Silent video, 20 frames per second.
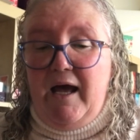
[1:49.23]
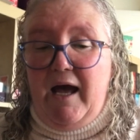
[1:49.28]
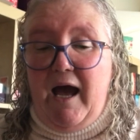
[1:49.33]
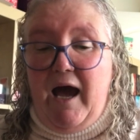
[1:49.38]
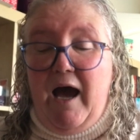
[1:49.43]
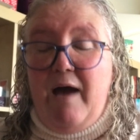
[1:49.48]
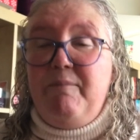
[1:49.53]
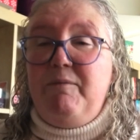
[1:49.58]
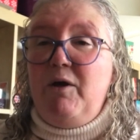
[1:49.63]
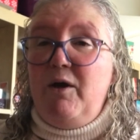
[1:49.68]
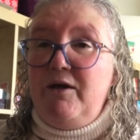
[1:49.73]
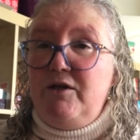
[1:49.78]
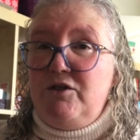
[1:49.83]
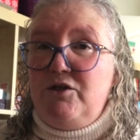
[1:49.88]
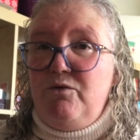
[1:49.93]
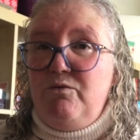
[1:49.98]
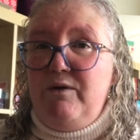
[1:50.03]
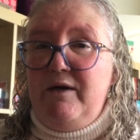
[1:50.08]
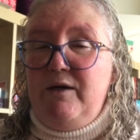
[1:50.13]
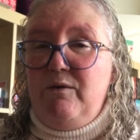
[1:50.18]
I'm going
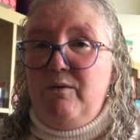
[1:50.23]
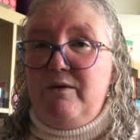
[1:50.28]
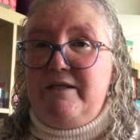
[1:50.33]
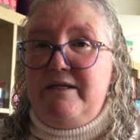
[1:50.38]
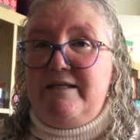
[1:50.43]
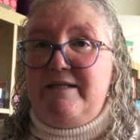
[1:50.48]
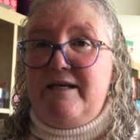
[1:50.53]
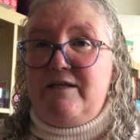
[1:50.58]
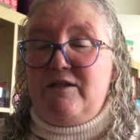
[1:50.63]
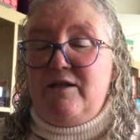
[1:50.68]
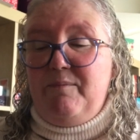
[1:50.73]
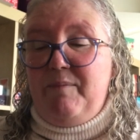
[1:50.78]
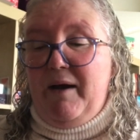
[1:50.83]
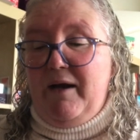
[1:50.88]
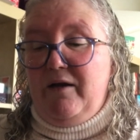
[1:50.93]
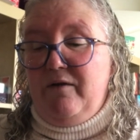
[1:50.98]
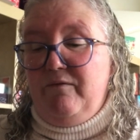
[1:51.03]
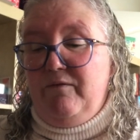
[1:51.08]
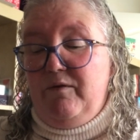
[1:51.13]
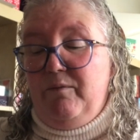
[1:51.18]
to read what it says on the
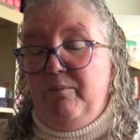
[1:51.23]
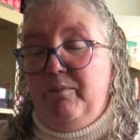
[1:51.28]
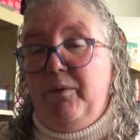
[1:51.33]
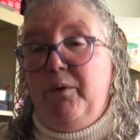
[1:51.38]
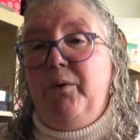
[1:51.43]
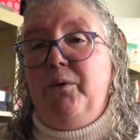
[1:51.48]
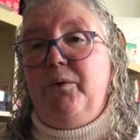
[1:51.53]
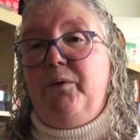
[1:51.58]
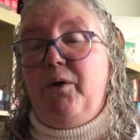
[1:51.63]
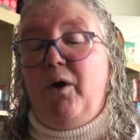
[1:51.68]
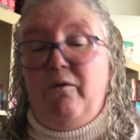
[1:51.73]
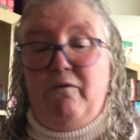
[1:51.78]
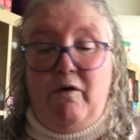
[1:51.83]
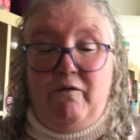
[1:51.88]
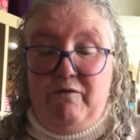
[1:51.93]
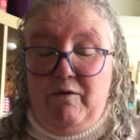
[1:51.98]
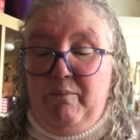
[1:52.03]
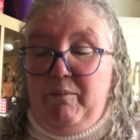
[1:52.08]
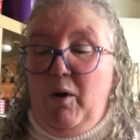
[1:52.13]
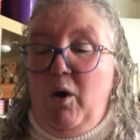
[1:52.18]
back of the book,
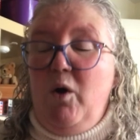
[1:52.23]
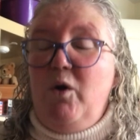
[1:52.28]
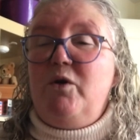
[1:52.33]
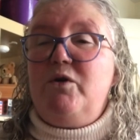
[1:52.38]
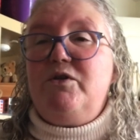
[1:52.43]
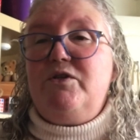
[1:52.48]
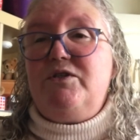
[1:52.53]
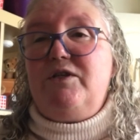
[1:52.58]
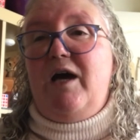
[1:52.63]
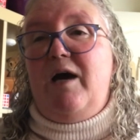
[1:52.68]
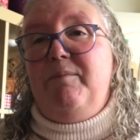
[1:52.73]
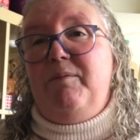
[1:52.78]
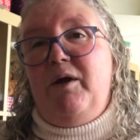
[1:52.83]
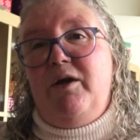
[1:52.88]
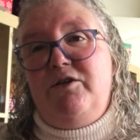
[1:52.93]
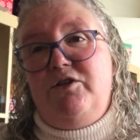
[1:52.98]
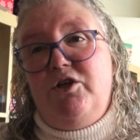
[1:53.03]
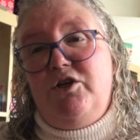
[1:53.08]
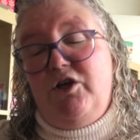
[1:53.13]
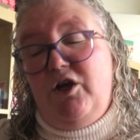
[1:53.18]
of the box. I'm
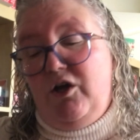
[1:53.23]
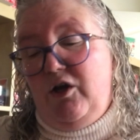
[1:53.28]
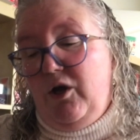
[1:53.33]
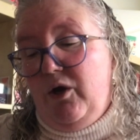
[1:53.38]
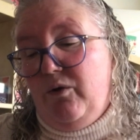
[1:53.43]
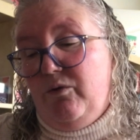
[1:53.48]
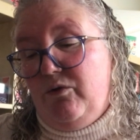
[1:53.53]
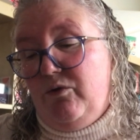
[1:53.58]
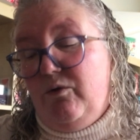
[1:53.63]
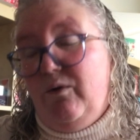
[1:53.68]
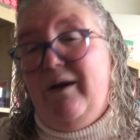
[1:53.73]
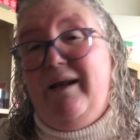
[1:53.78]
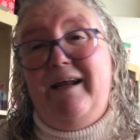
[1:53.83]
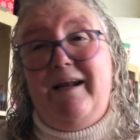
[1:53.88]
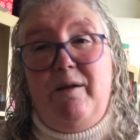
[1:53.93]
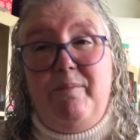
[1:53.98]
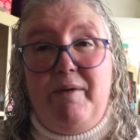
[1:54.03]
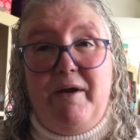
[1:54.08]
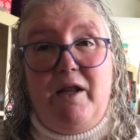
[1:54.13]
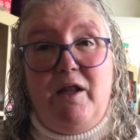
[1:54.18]
going to go through a
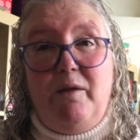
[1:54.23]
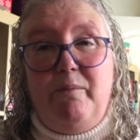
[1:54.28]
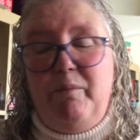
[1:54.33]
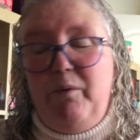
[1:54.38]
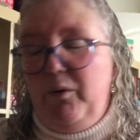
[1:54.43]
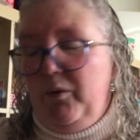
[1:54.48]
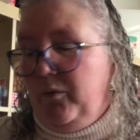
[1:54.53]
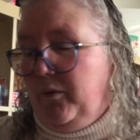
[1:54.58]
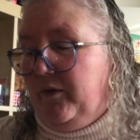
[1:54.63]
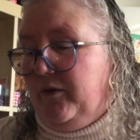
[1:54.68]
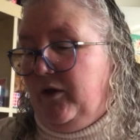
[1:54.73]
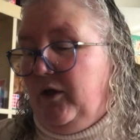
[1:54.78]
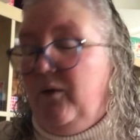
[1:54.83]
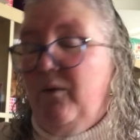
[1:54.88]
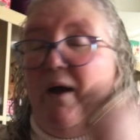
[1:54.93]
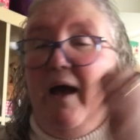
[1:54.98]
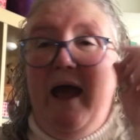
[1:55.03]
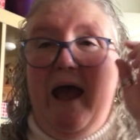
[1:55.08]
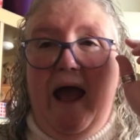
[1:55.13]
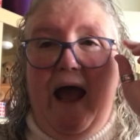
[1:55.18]
little bit of the book with you,
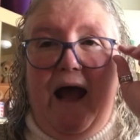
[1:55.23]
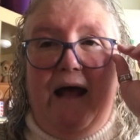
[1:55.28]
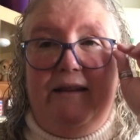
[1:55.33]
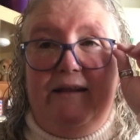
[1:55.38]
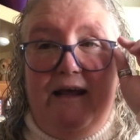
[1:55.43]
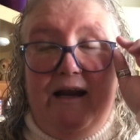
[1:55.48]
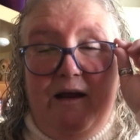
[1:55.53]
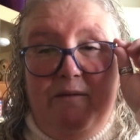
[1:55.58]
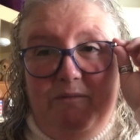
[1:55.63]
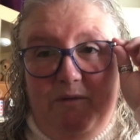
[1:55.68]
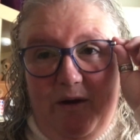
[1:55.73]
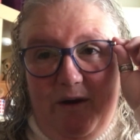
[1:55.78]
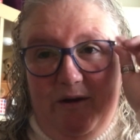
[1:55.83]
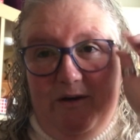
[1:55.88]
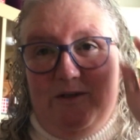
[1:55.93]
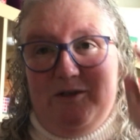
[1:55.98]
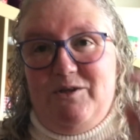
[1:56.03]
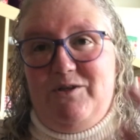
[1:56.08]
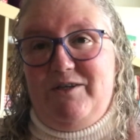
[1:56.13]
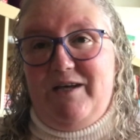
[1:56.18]
and then I'm going
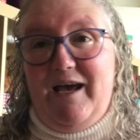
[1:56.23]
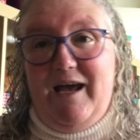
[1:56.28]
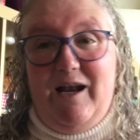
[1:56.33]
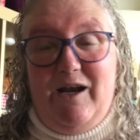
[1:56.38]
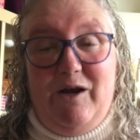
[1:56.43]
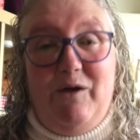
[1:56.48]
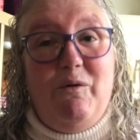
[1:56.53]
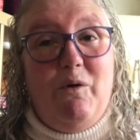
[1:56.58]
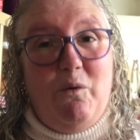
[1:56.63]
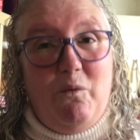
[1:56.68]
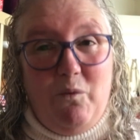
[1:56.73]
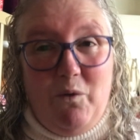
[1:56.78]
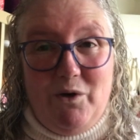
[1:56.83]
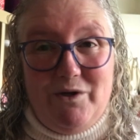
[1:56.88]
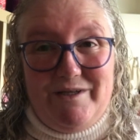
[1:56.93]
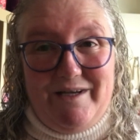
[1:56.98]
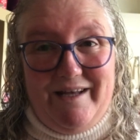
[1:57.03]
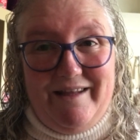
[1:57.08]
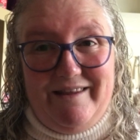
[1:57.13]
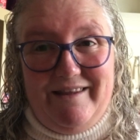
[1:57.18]
to tell you
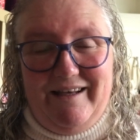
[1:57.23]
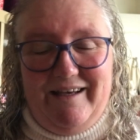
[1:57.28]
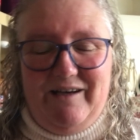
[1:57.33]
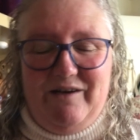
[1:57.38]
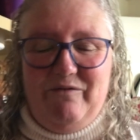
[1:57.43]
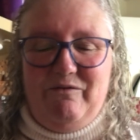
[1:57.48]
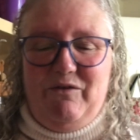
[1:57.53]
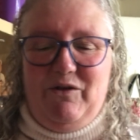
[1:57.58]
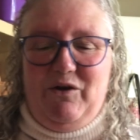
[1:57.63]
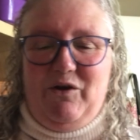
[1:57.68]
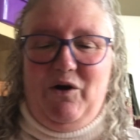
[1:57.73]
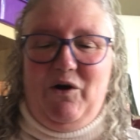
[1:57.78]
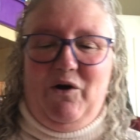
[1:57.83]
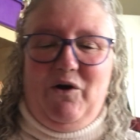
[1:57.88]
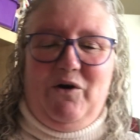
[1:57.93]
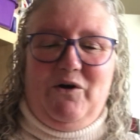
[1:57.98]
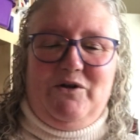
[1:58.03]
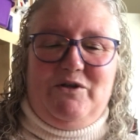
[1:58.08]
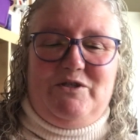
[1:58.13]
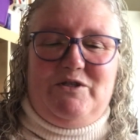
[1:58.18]
what I think of the
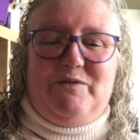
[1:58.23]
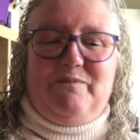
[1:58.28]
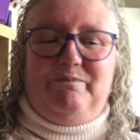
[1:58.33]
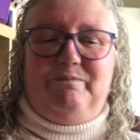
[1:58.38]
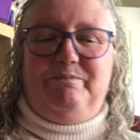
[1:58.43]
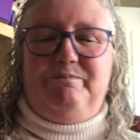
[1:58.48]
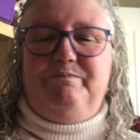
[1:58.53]
cards.